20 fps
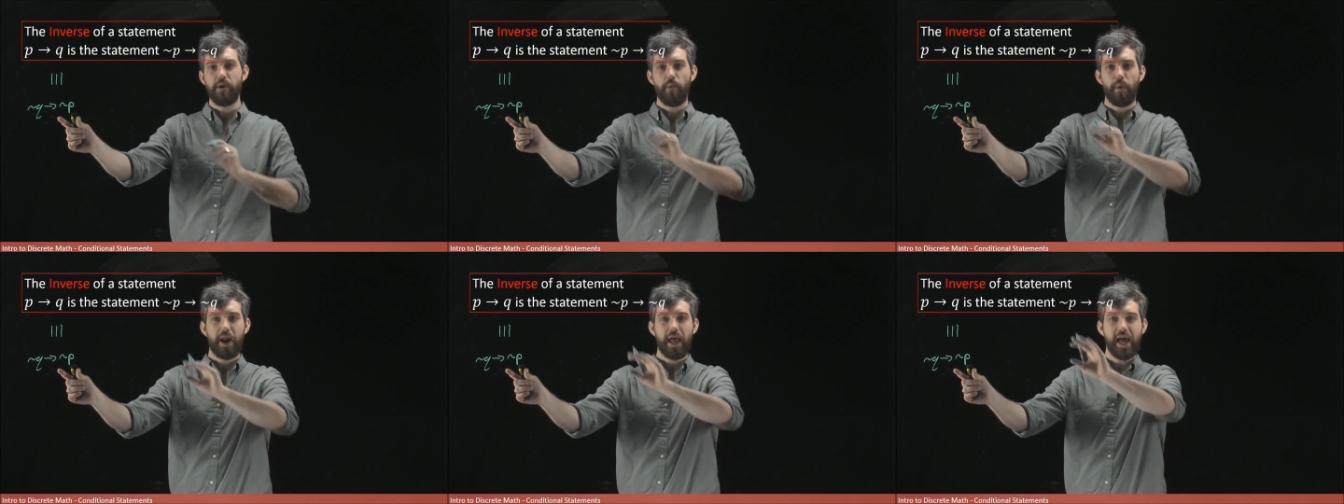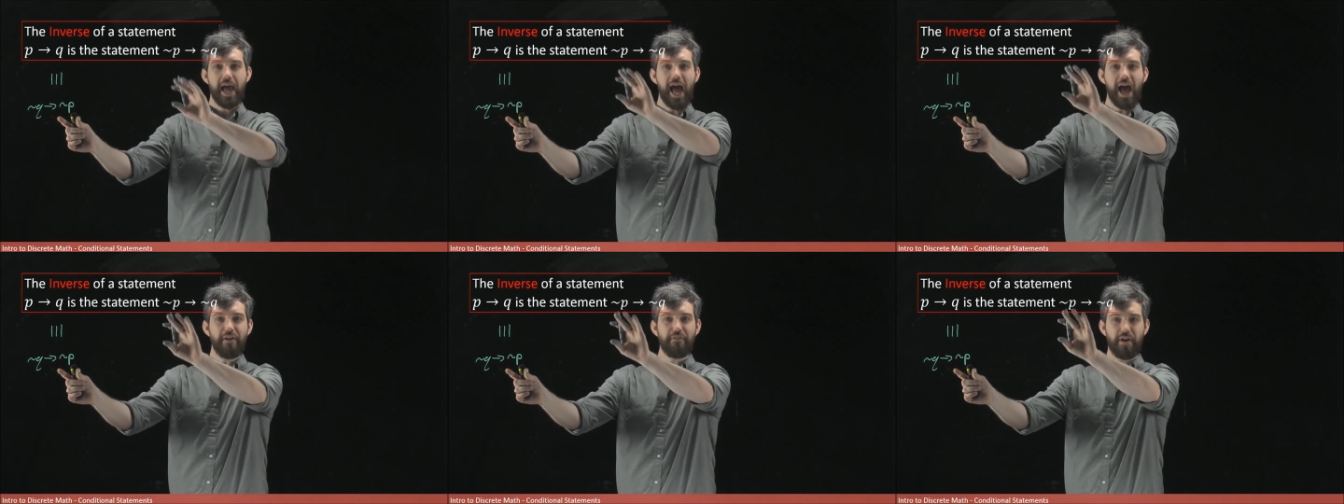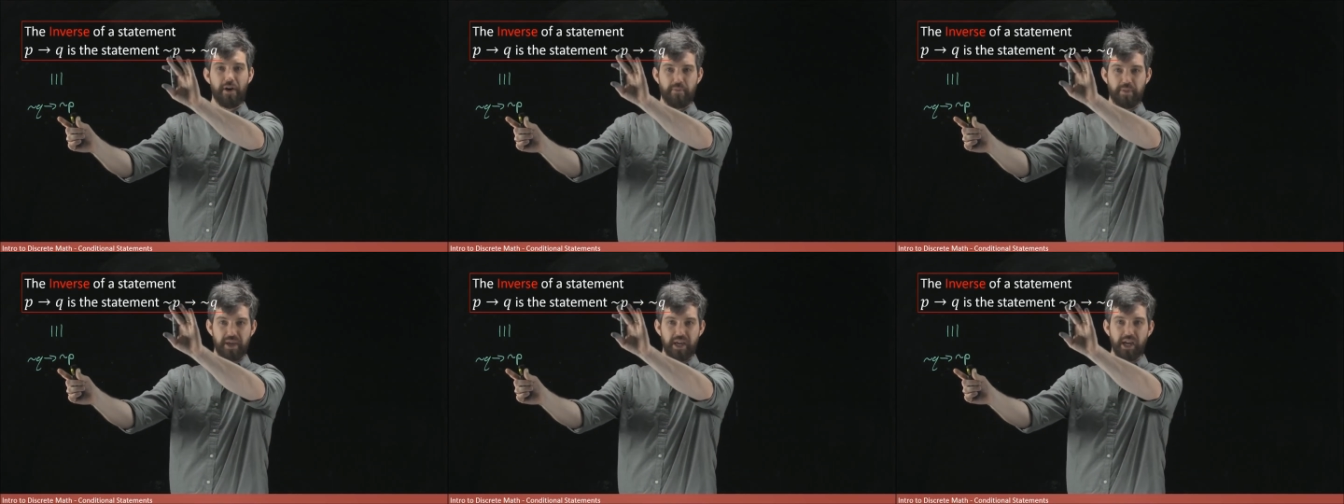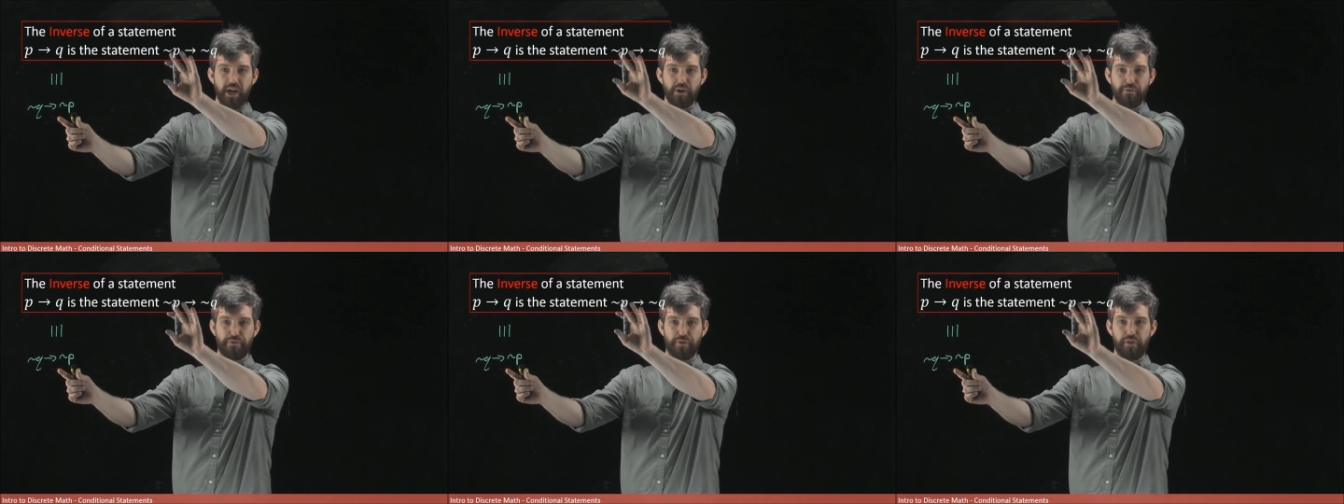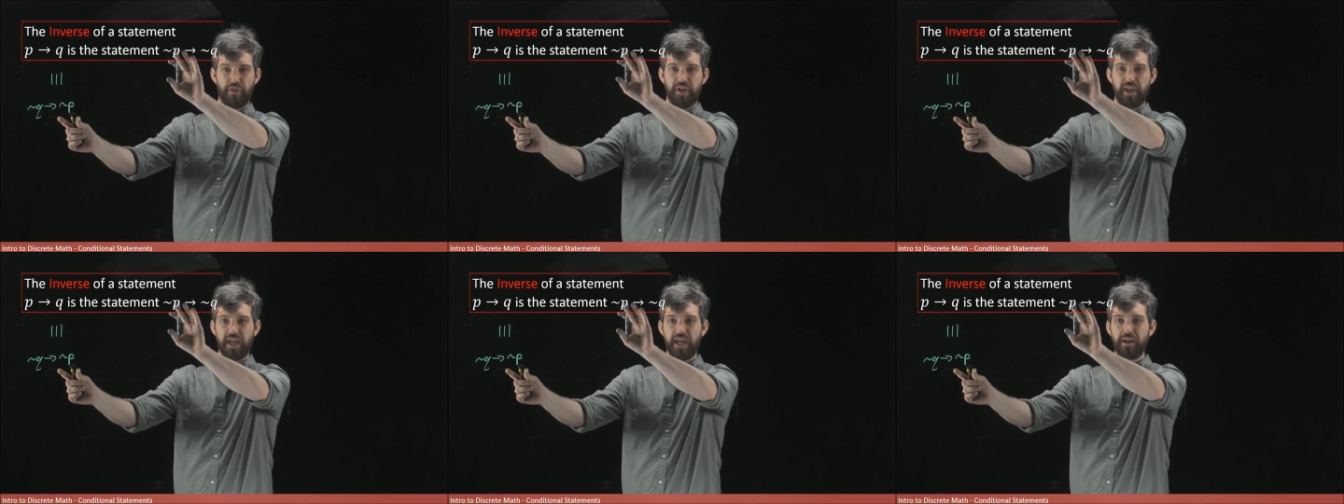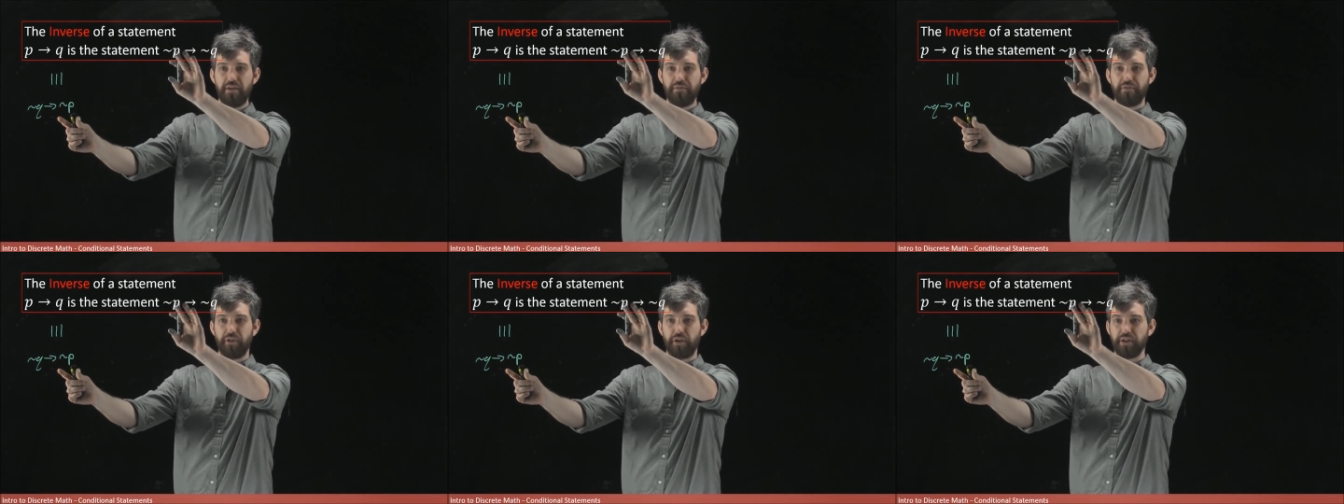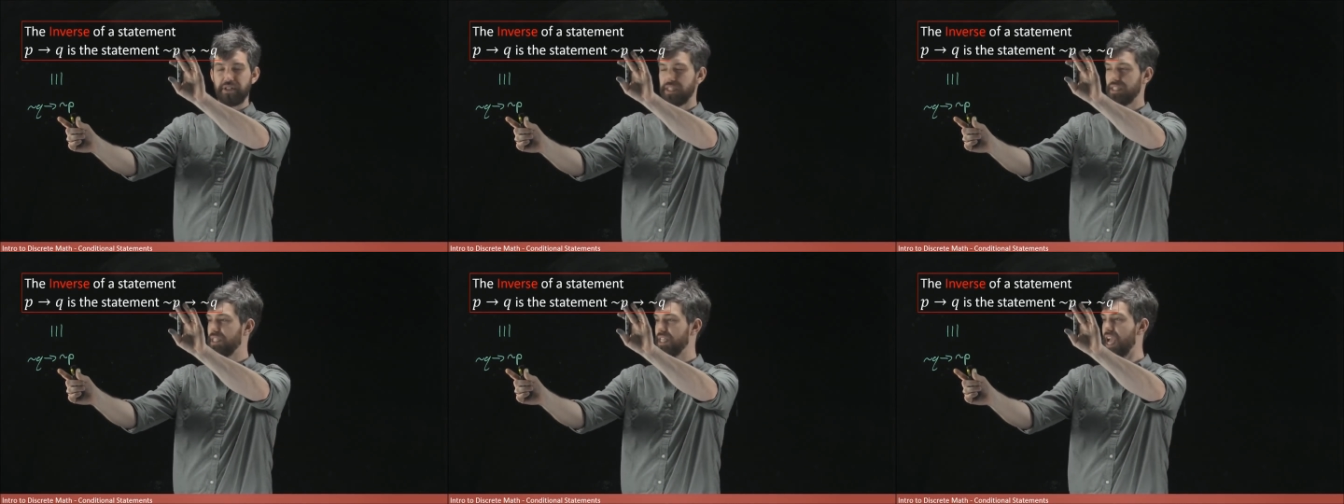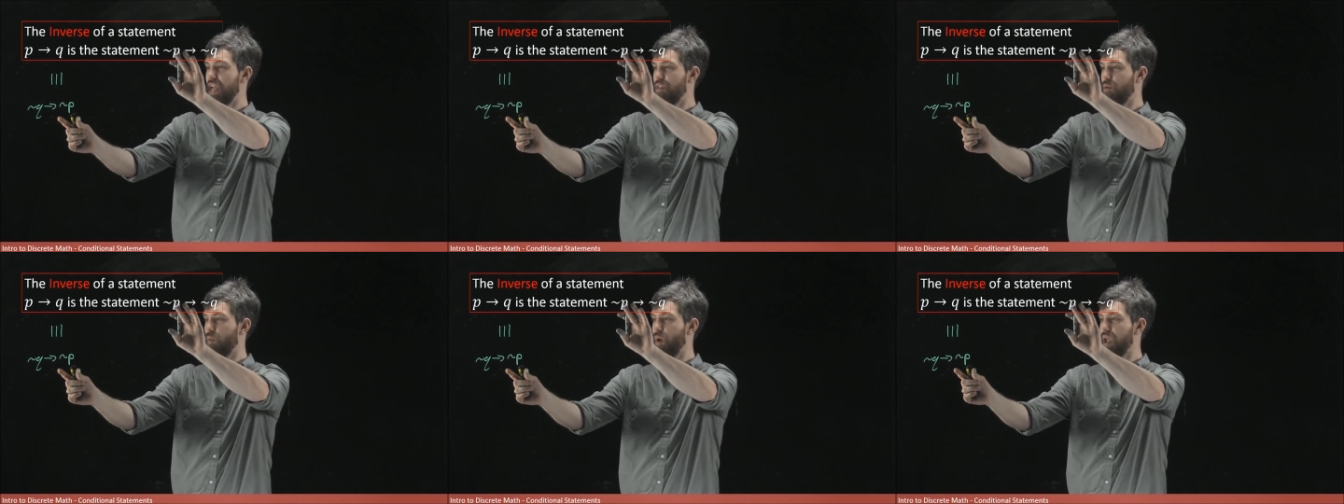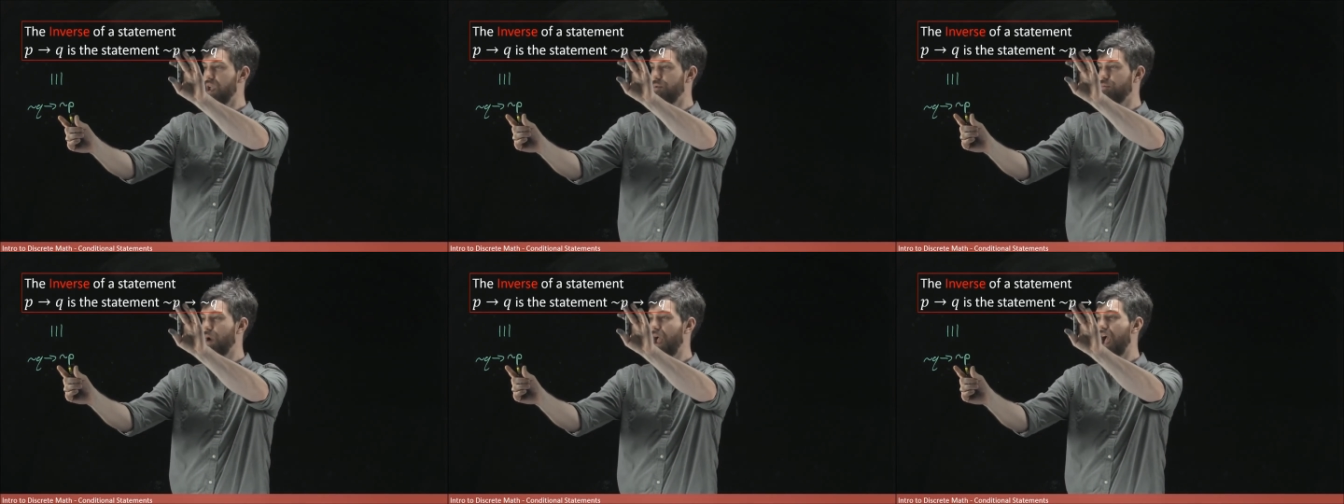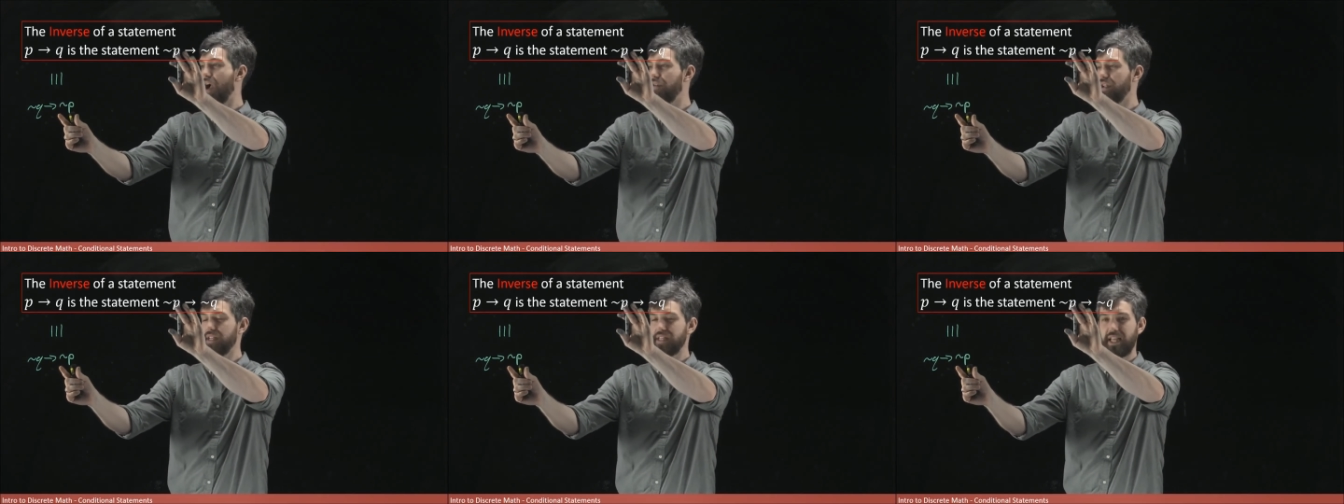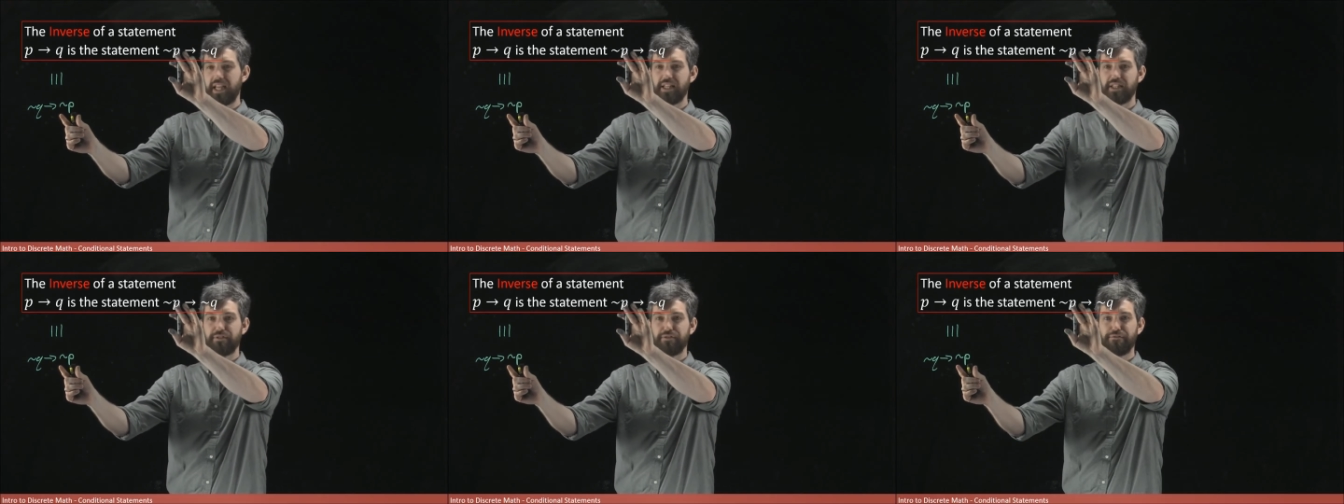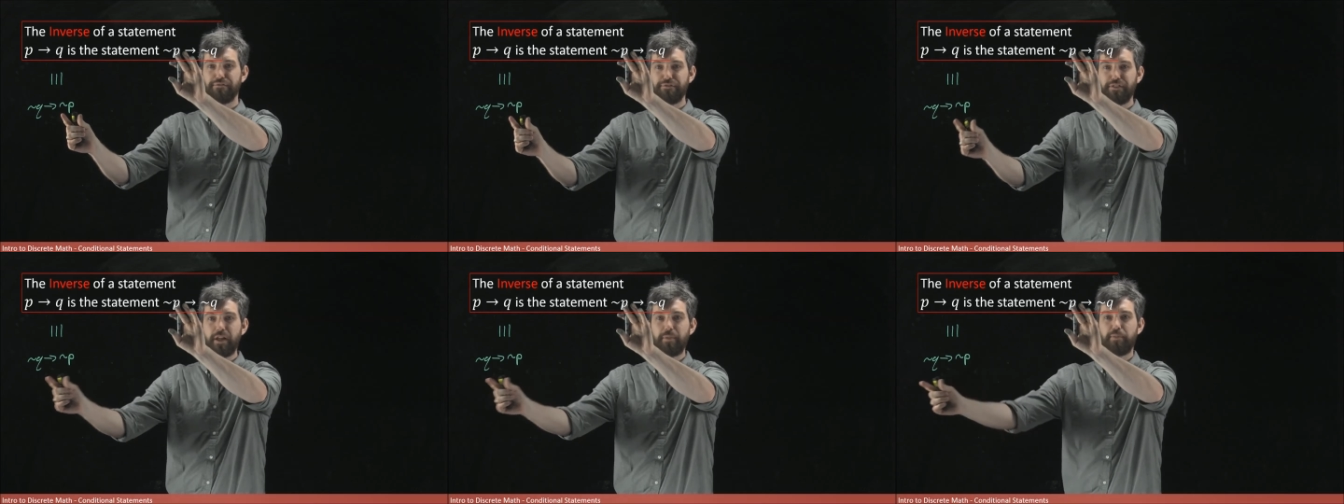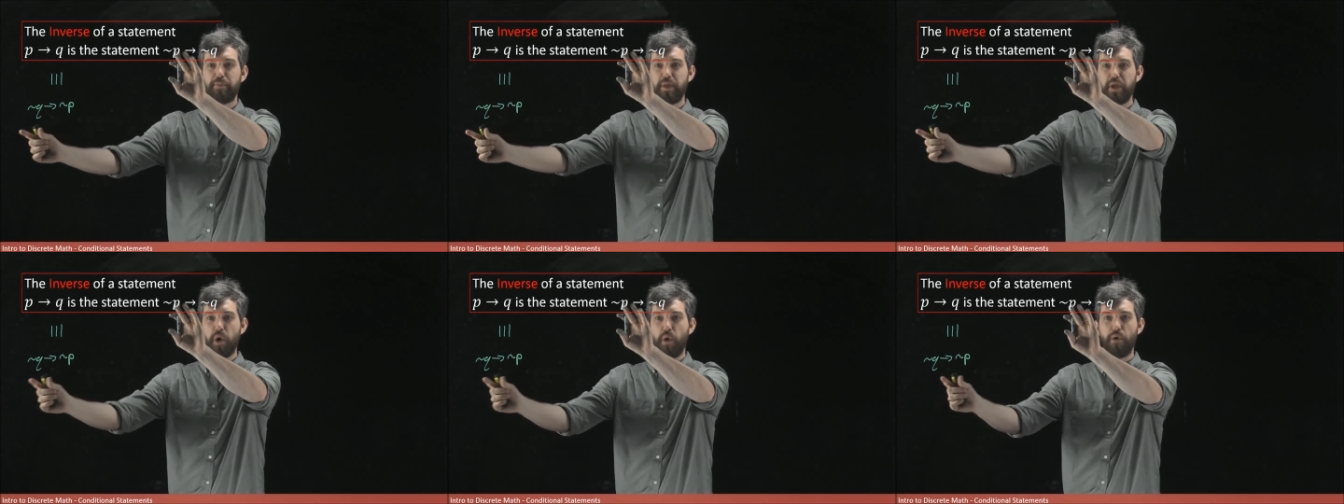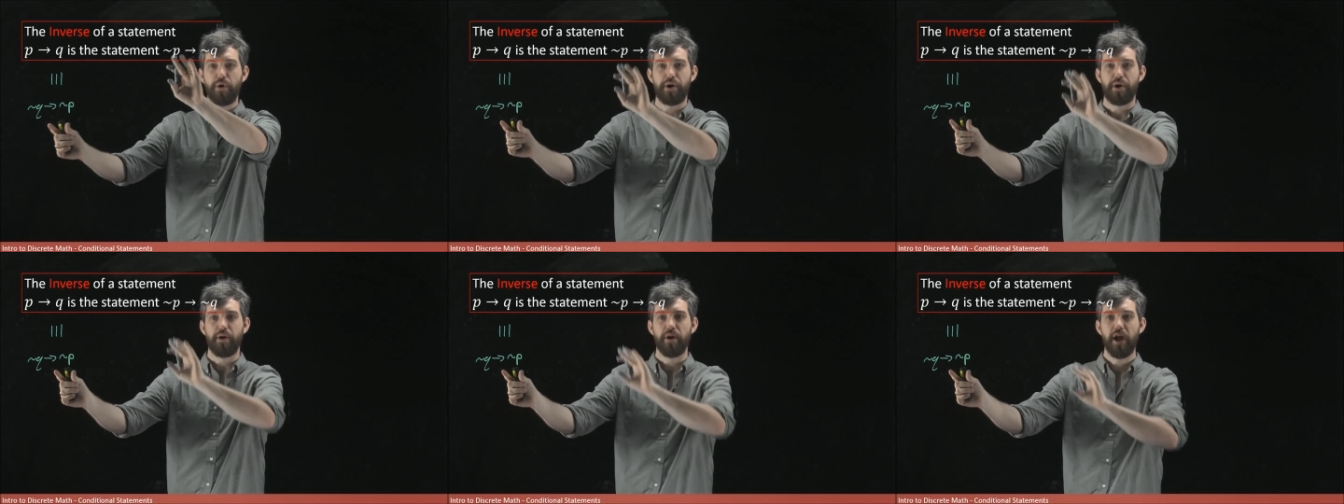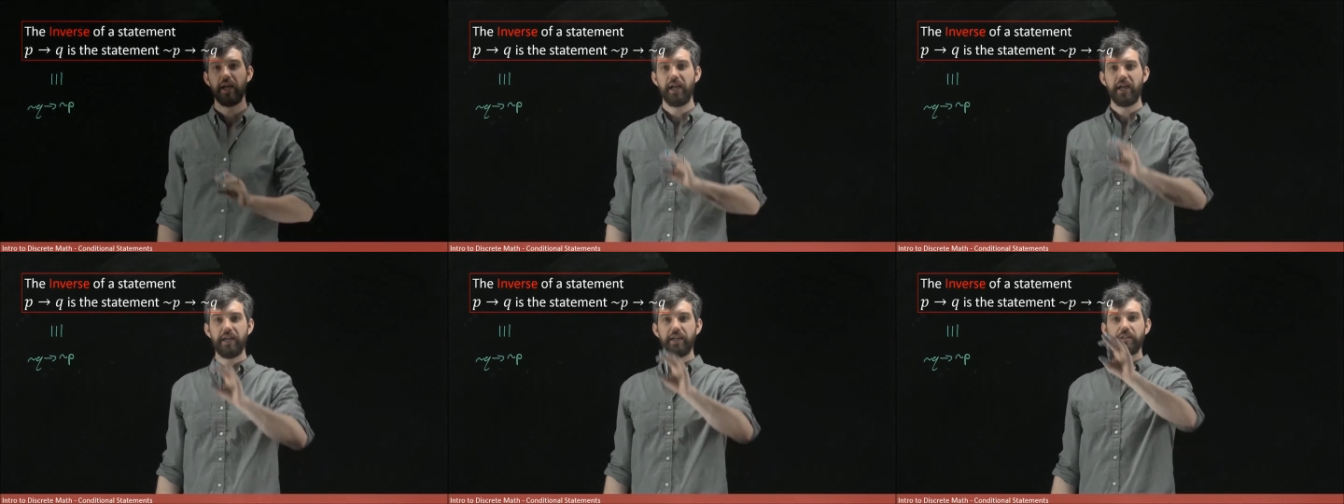what I have up here for the inverse is the other way around. It, it's flipped the order.